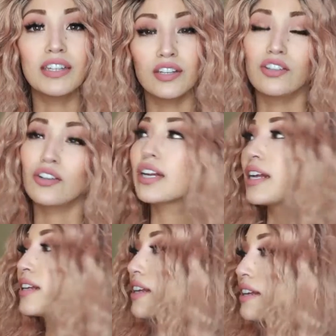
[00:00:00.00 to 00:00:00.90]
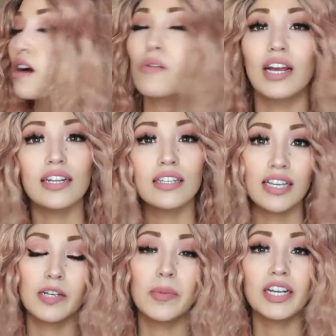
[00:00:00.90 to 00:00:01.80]
this look, like I cannot wait to
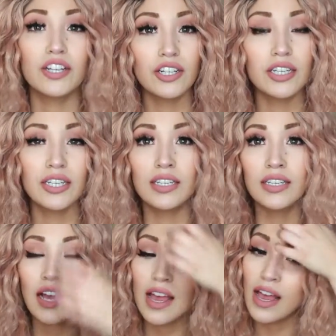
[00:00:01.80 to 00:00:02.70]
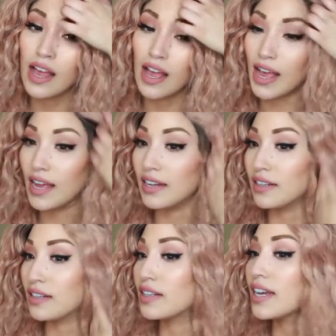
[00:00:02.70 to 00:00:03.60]
take pictures
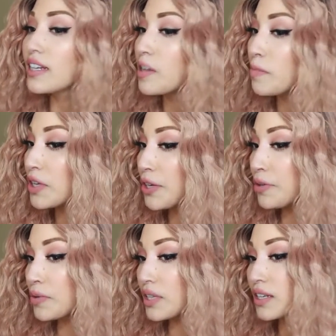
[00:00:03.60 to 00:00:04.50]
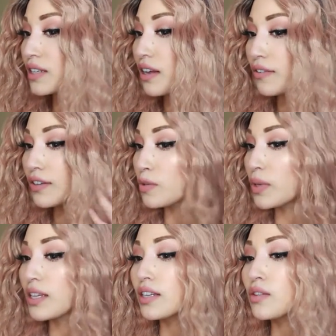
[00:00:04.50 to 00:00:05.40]
and take some cute selfies
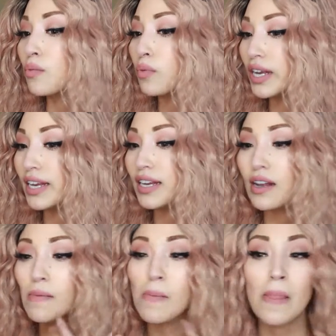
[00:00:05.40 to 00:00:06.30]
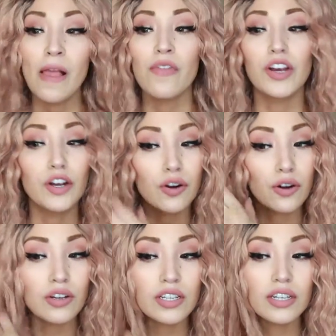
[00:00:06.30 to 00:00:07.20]
with this wig. The
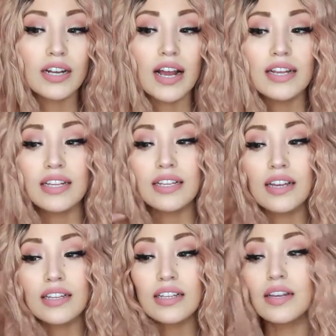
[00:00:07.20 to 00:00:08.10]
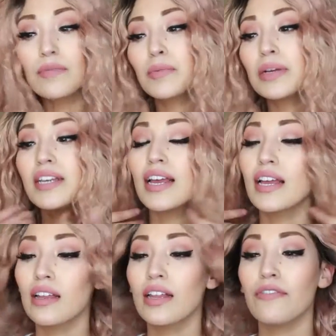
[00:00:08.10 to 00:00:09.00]
curls are nice. It doesn't seem to be
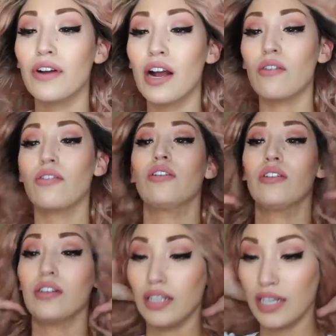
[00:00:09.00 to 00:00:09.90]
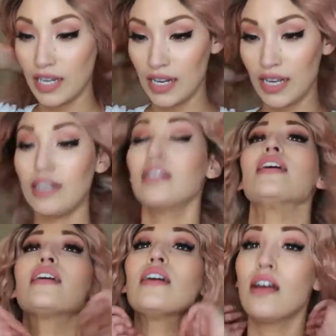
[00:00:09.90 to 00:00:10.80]
tangly for how curly it is.
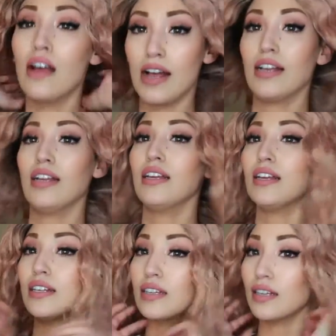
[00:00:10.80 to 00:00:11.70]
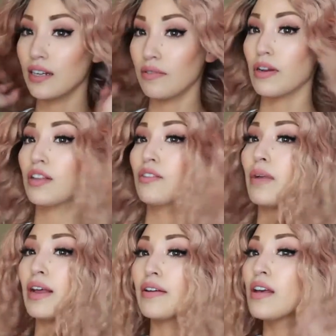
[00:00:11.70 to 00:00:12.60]
Like I can easily run
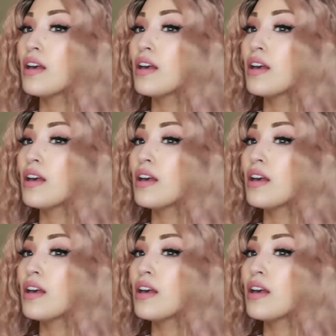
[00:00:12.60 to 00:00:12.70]
my